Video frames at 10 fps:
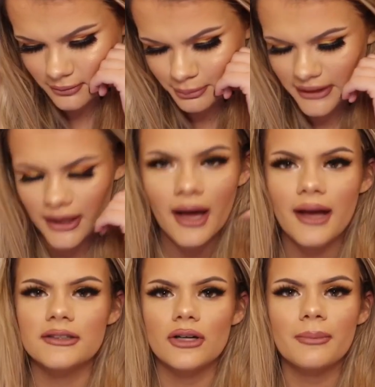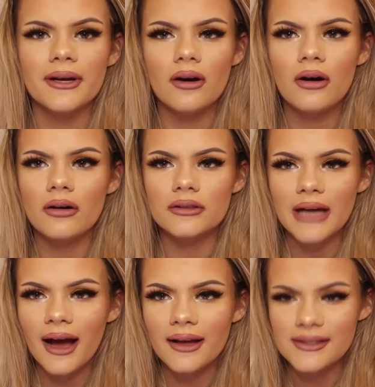Big head, oh my god,
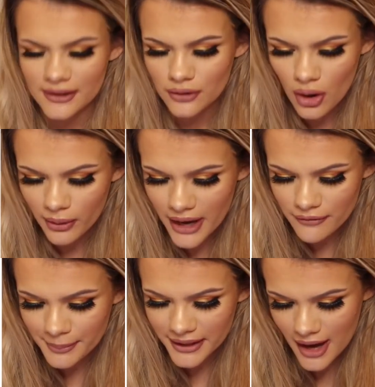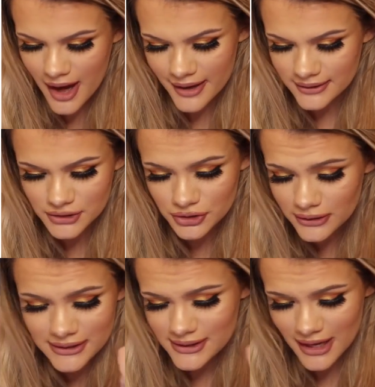guys, I know I have a big head. You don't
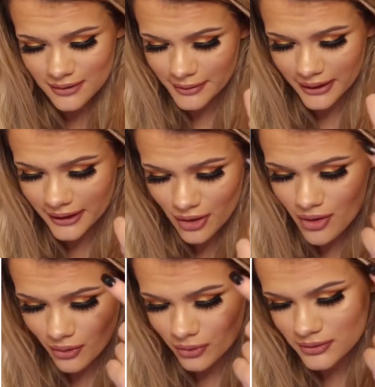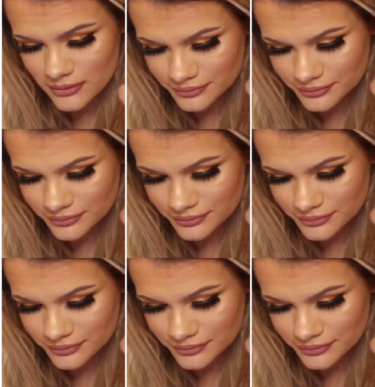need to tell me, I know.